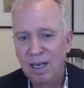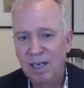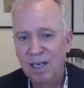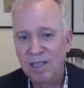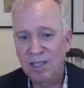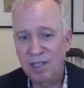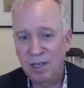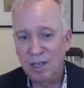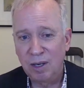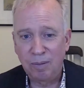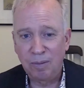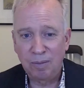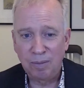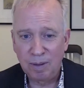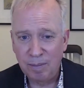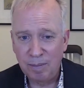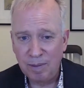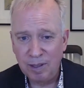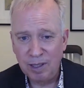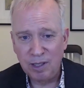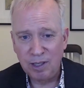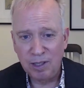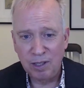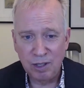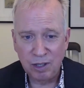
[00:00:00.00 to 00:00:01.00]
So let
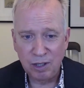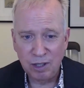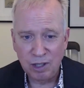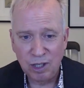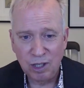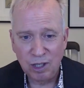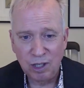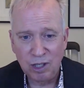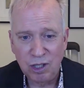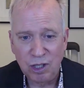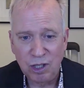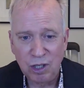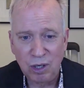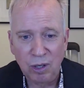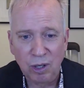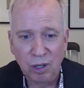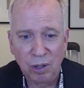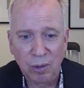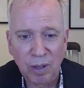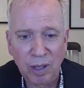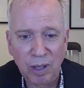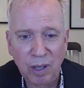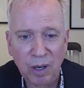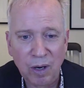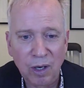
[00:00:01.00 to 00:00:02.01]
me just show you a
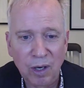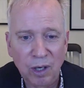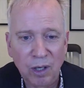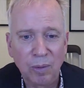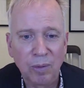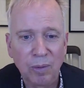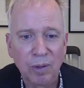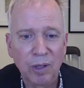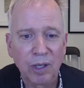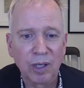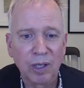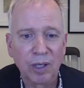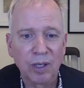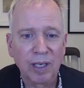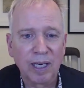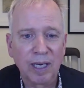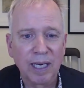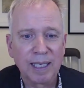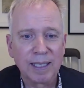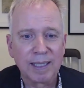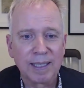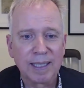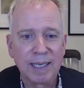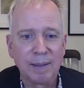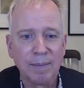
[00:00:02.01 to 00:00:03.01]
quick article where you can look
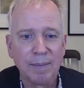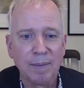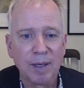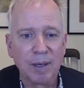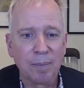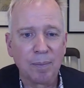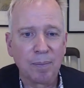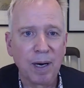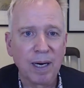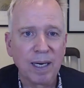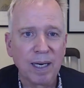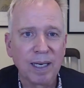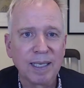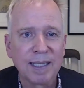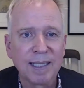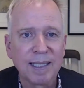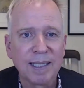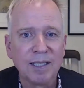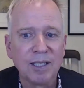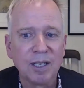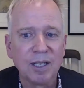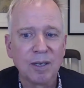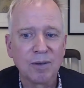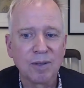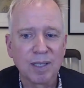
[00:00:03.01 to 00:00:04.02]
at some of the pregnancy
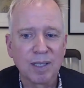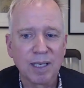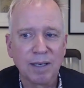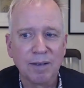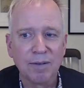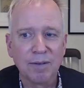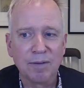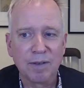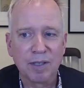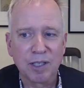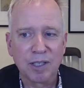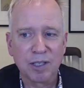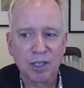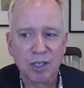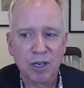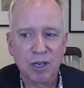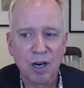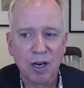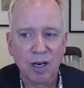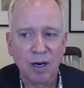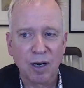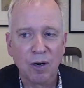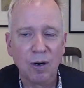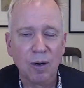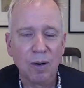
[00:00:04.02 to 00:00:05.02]
dosing I was just
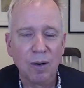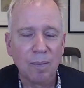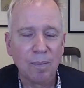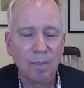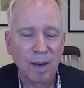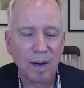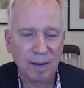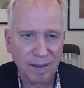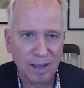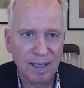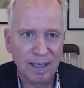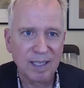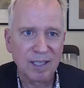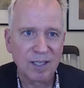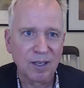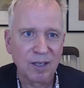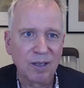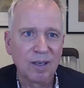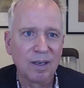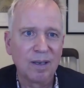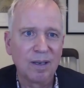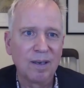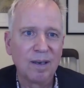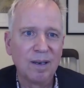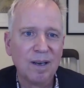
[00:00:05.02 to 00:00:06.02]
talking or about these
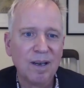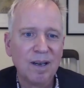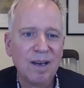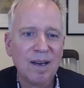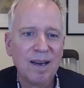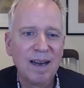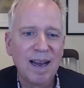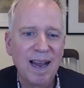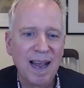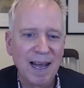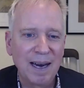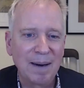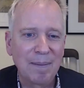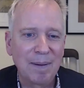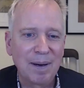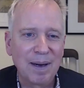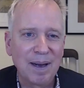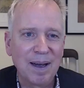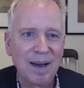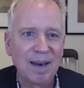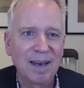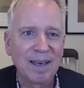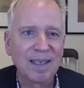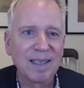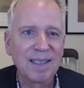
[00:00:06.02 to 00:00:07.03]

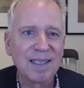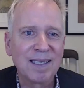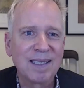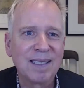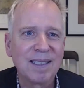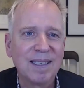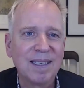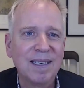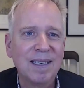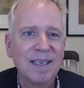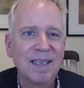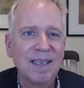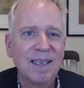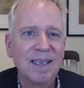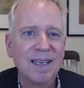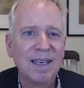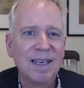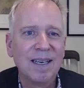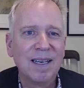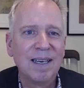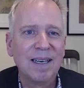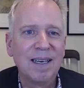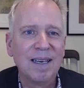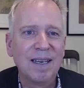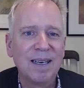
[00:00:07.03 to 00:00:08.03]
antibiotics.
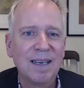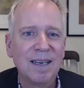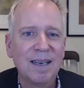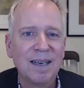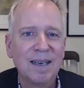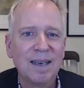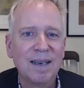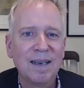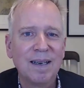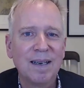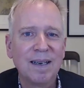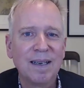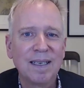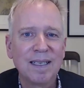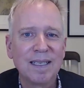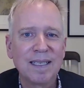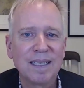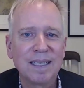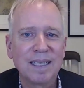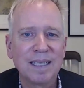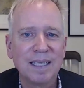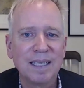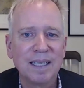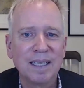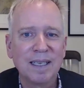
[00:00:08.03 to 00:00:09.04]
Let's
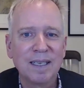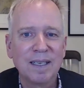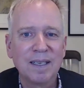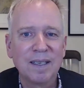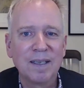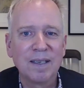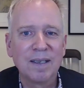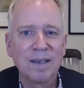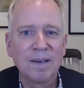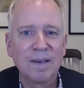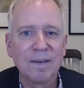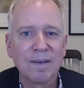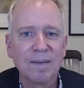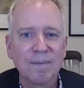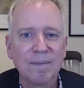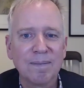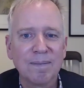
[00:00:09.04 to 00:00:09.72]
see here.